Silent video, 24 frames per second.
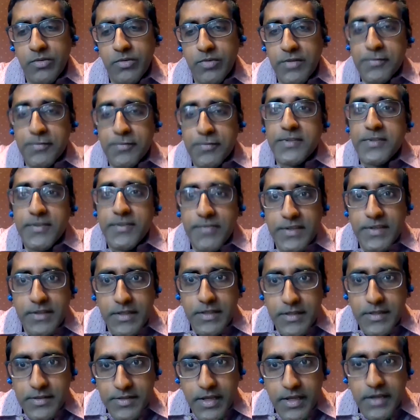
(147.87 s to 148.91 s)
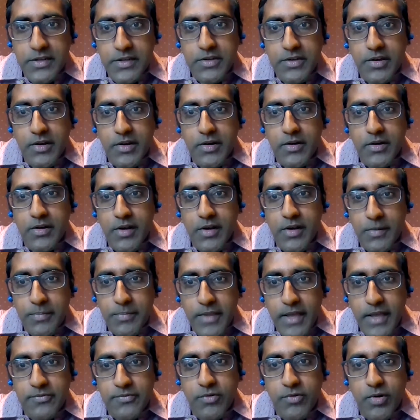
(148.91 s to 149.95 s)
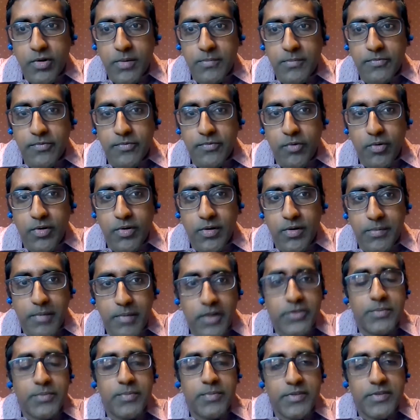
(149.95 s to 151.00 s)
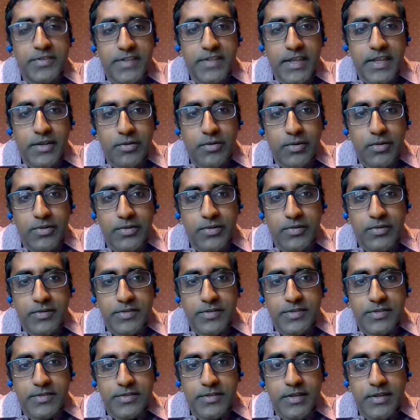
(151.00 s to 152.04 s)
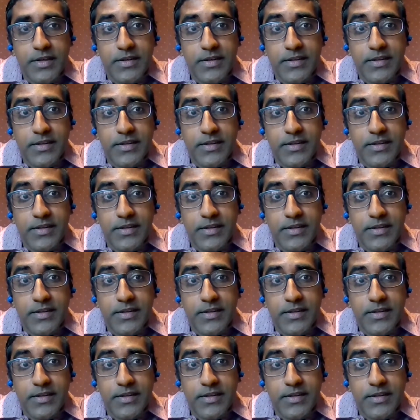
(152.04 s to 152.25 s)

we specifically designed our platform for multiple stakeholders,